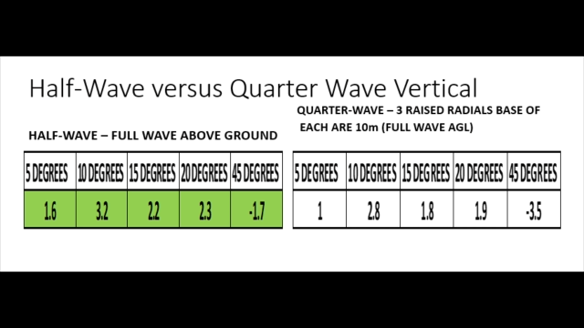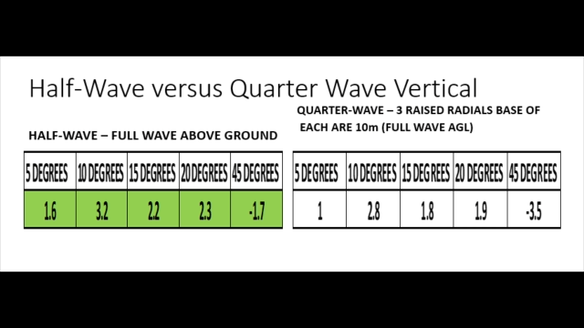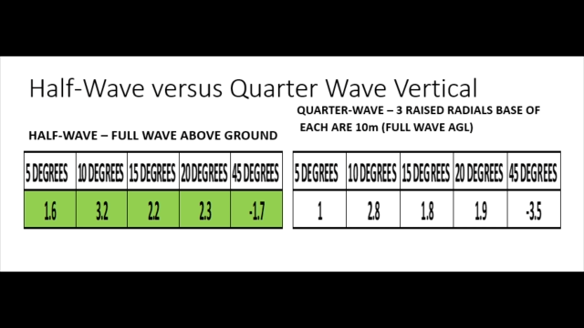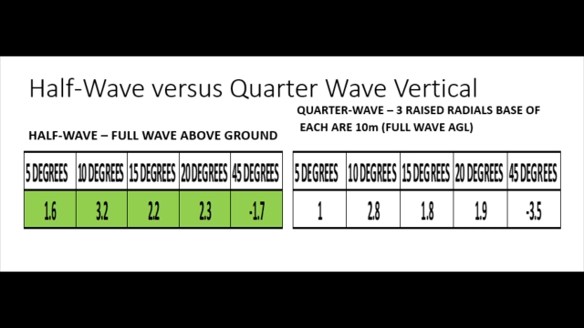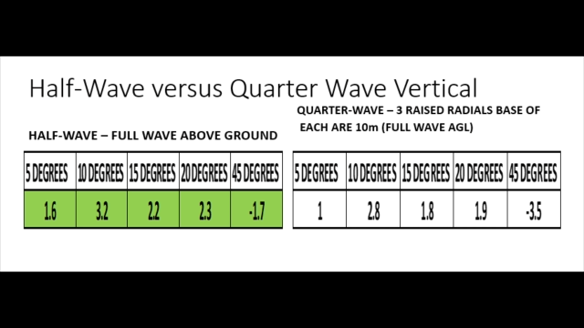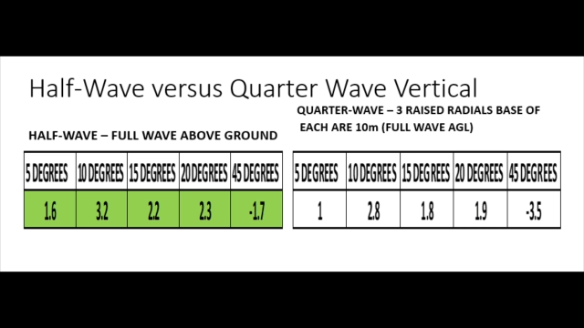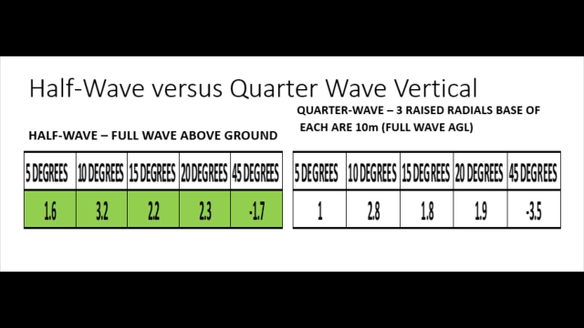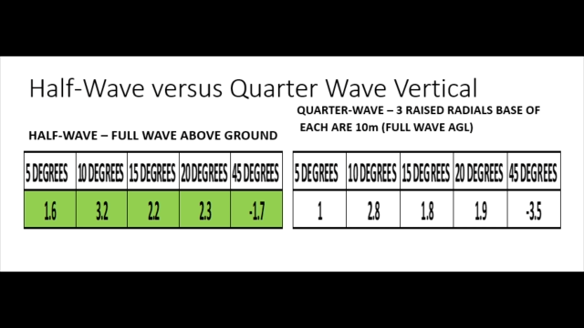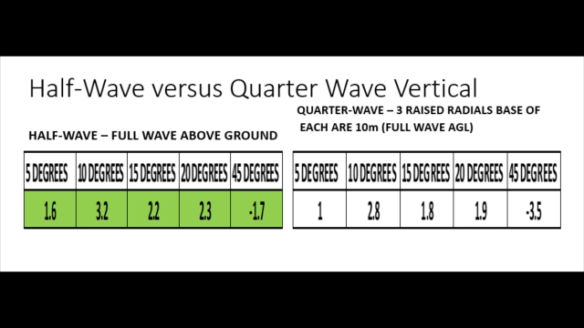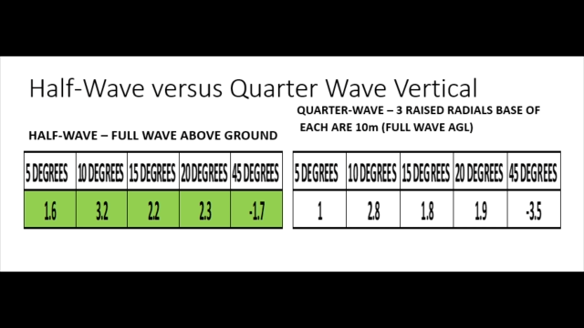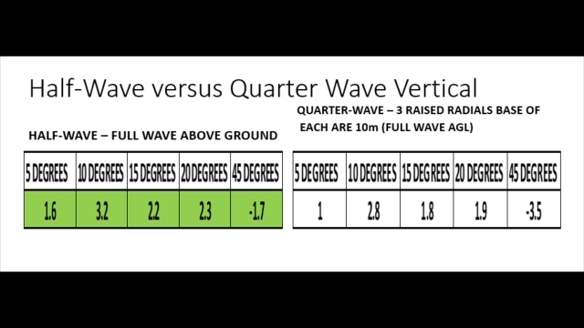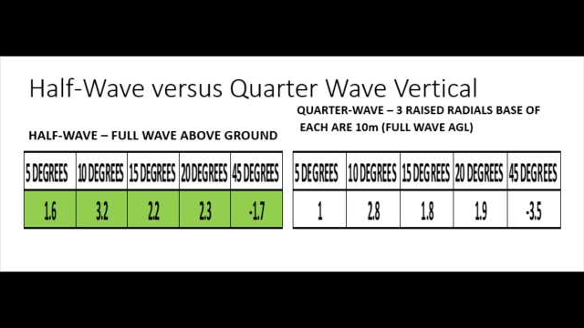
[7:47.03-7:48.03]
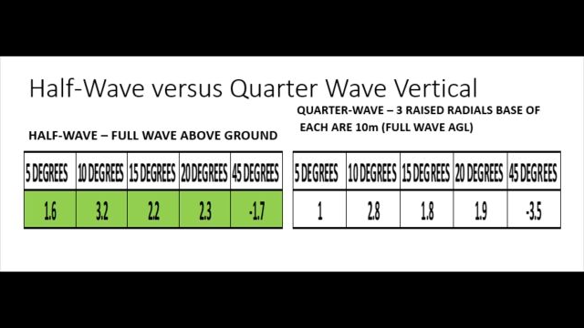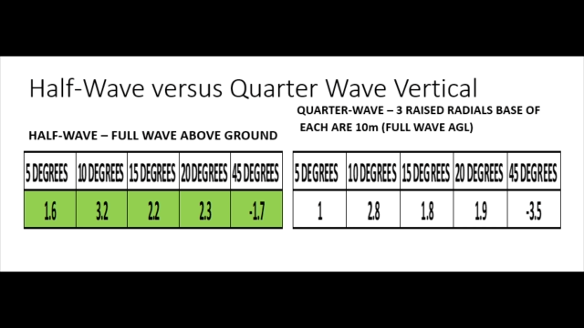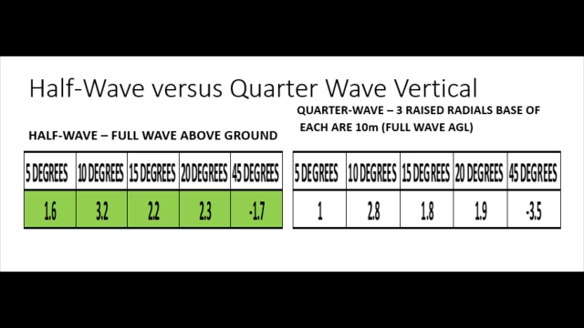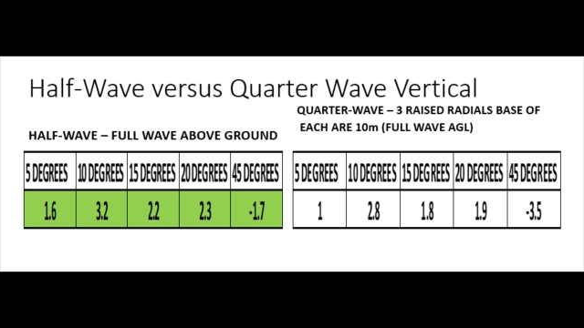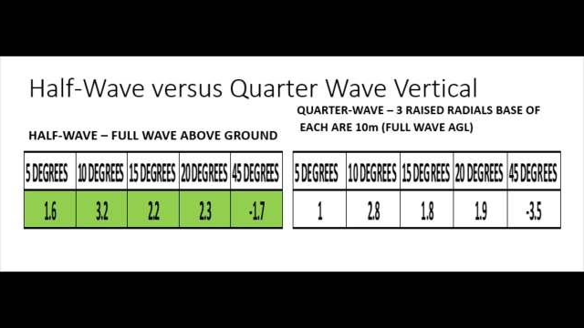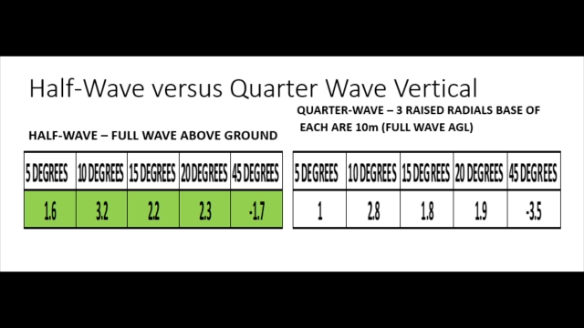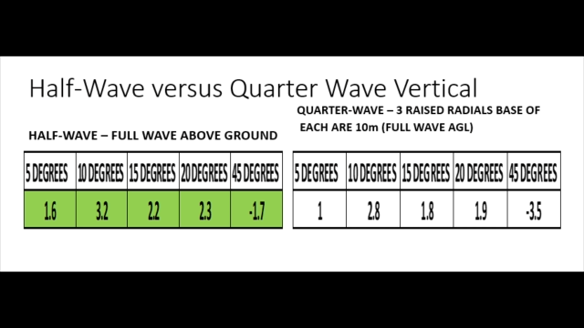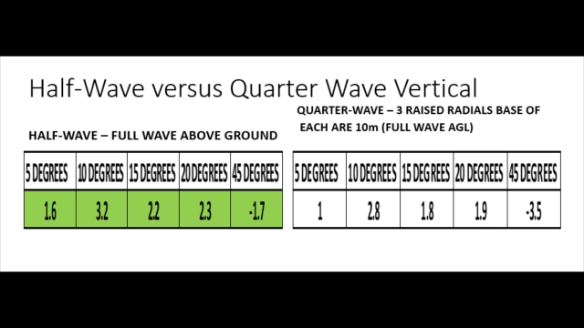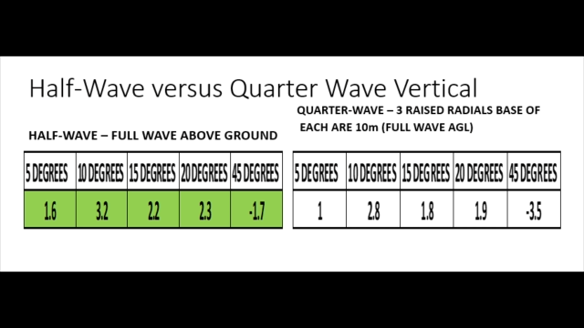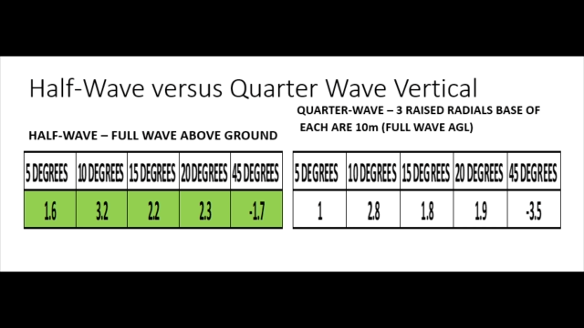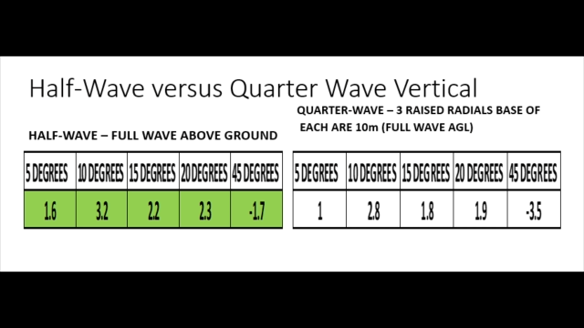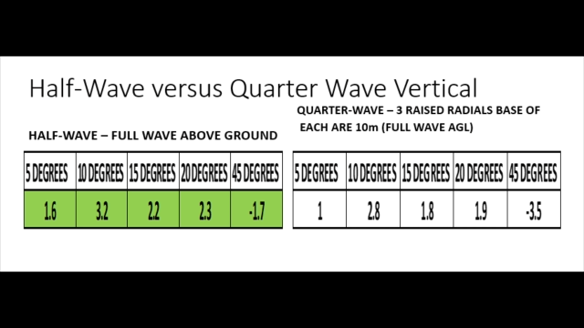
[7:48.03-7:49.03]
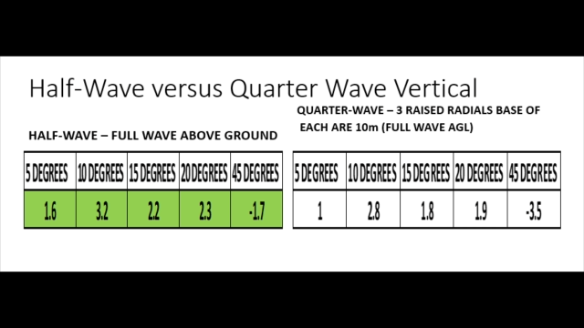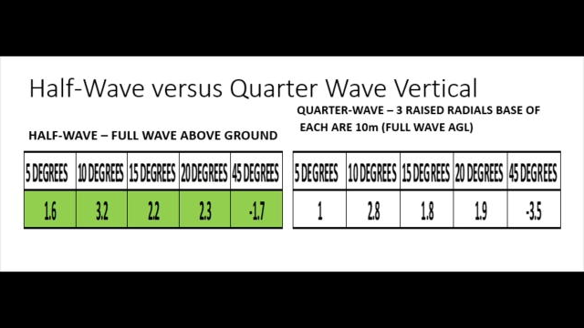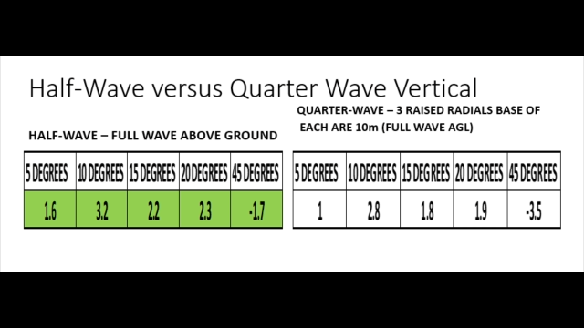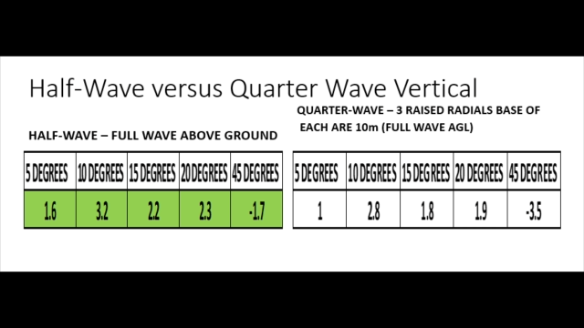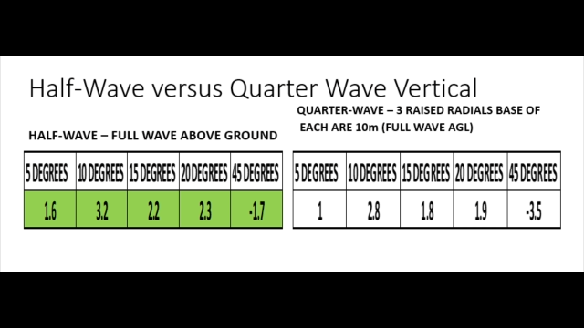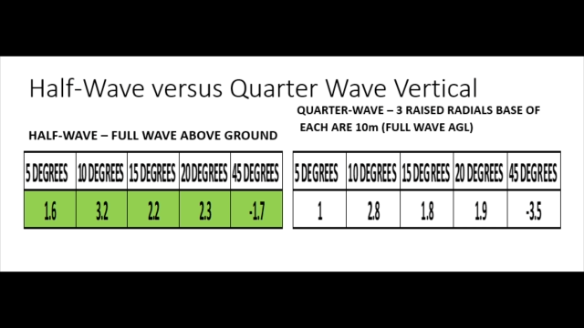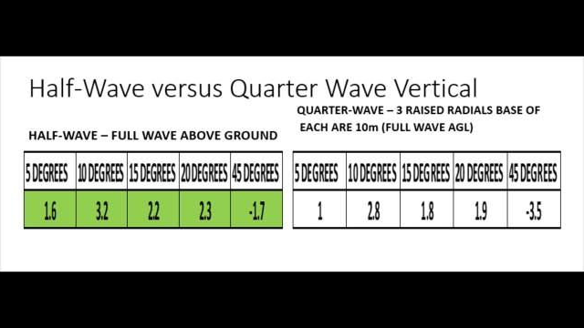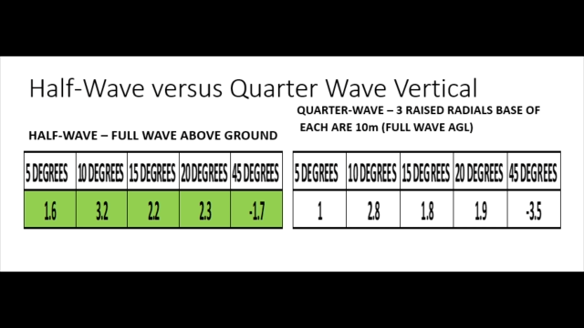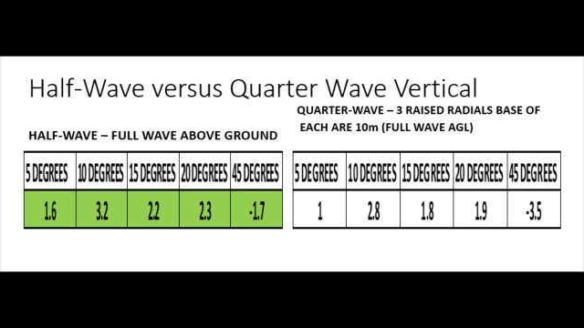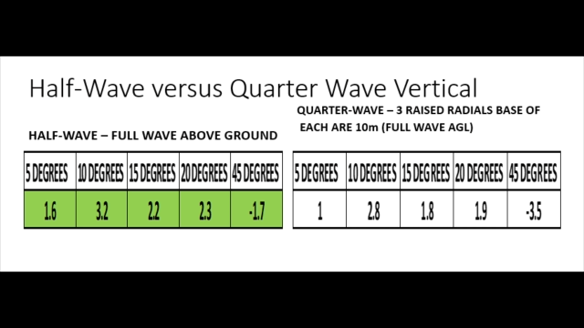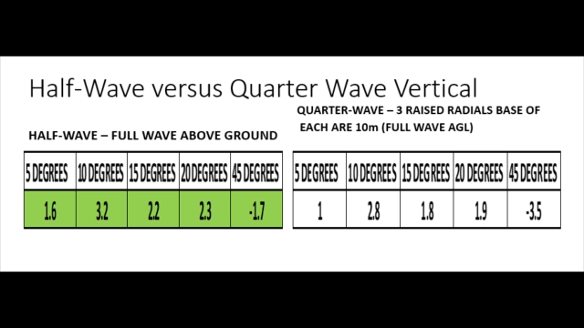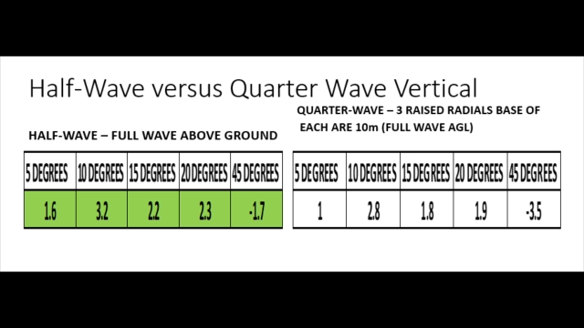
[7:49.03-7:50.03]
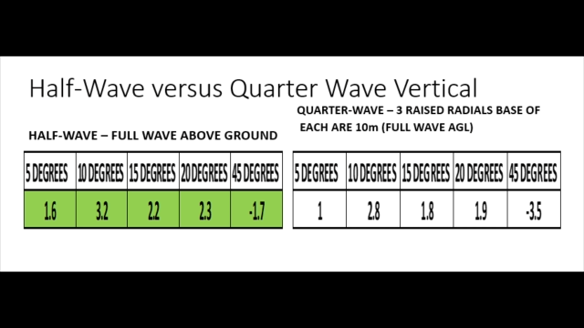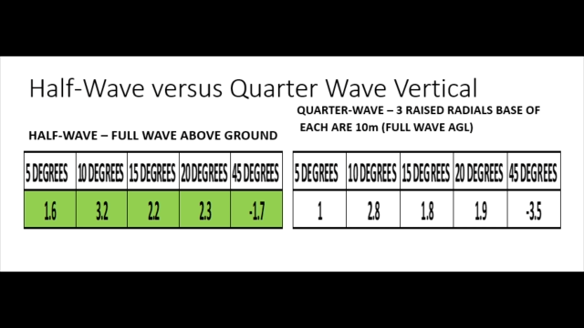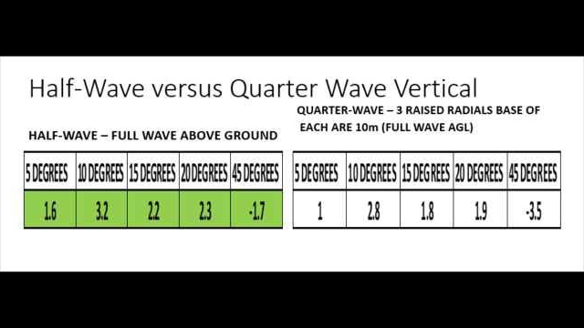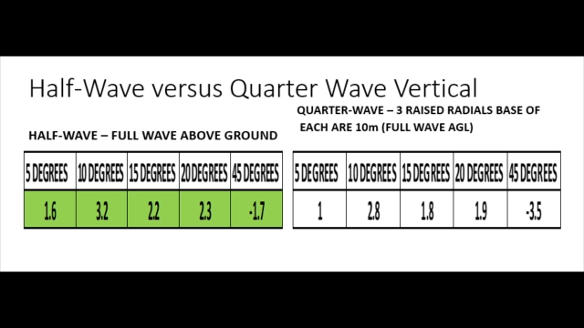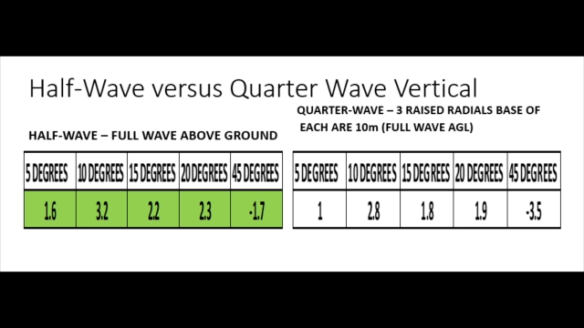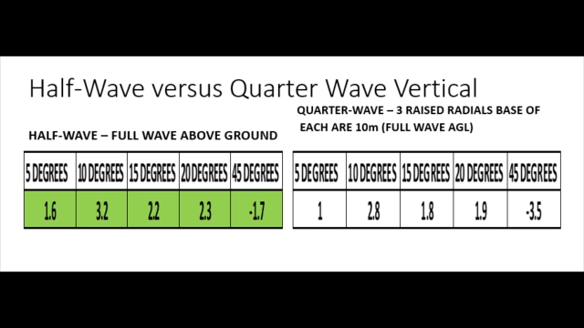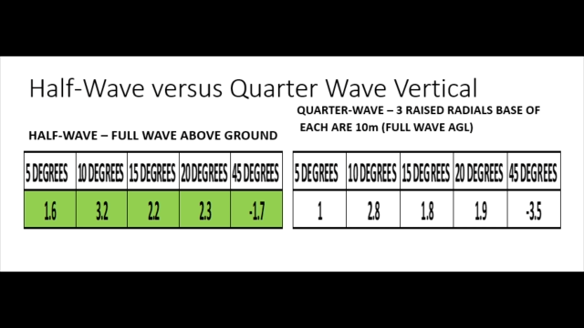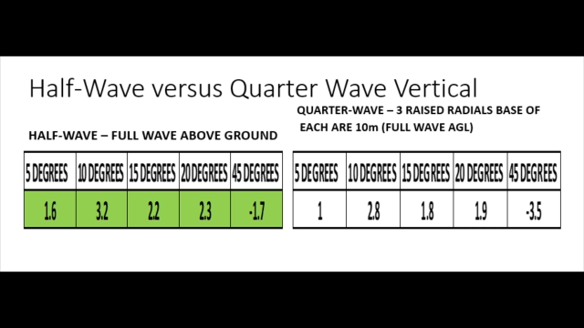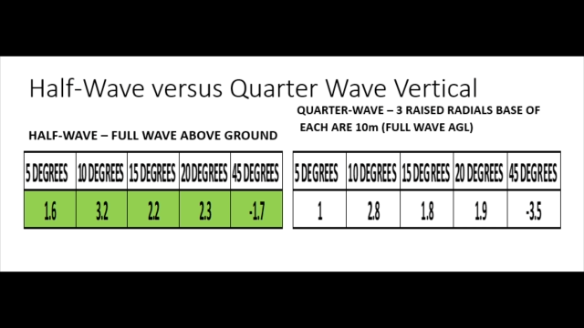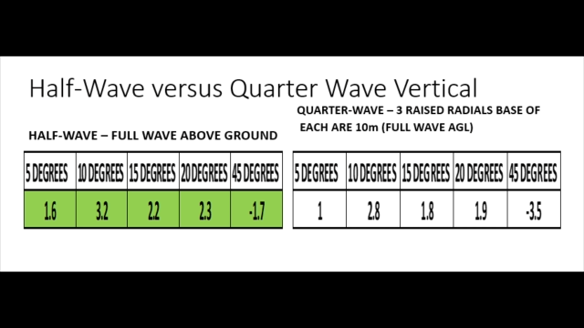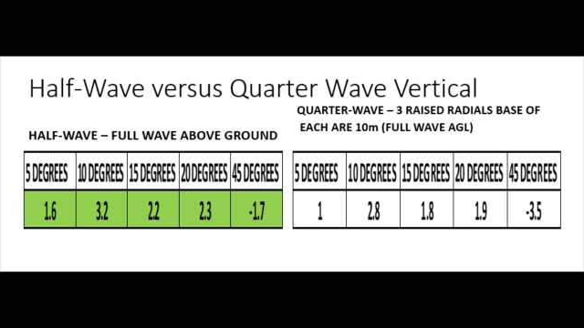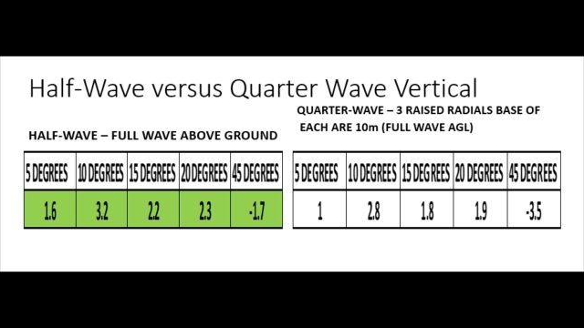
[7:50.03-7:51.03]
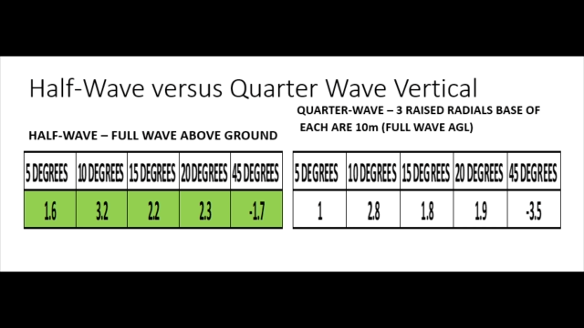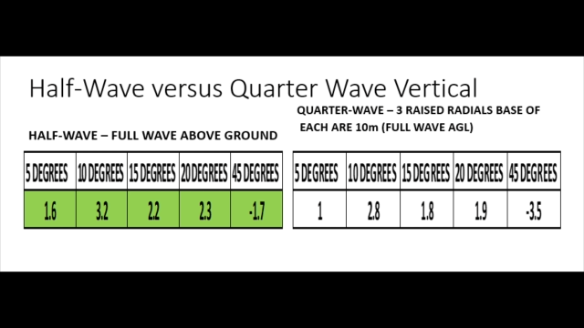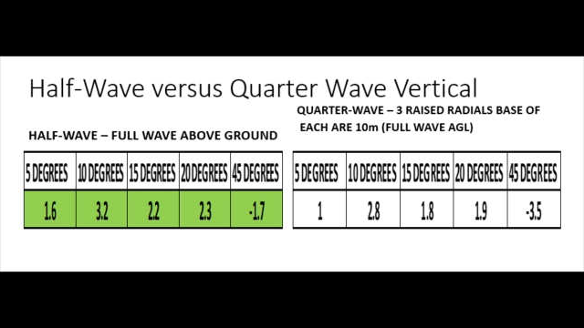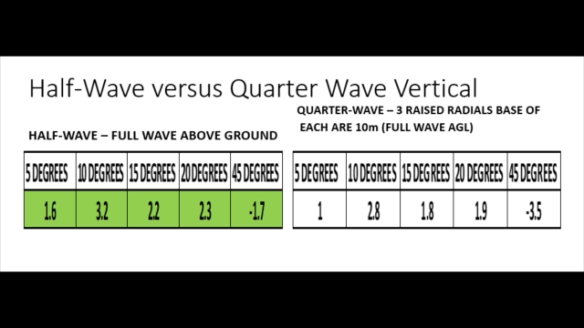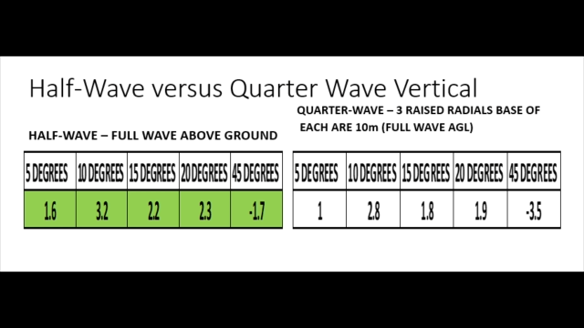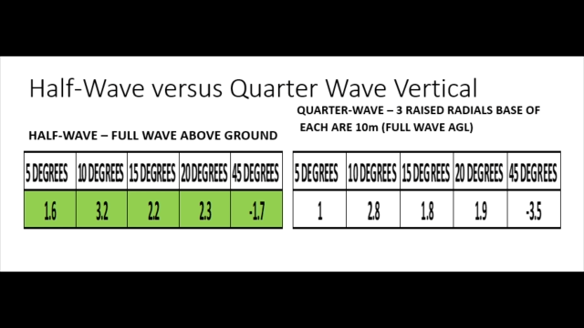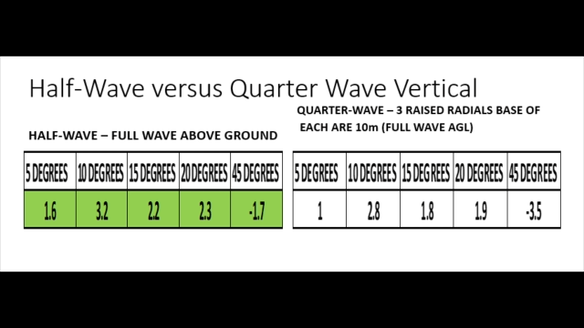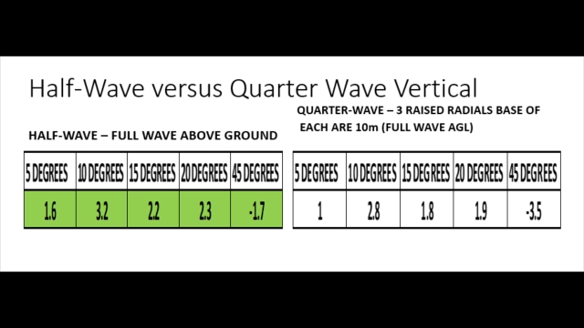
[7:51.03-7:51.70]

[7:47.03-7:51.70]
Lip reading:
No face is visible, so there are no lips to read.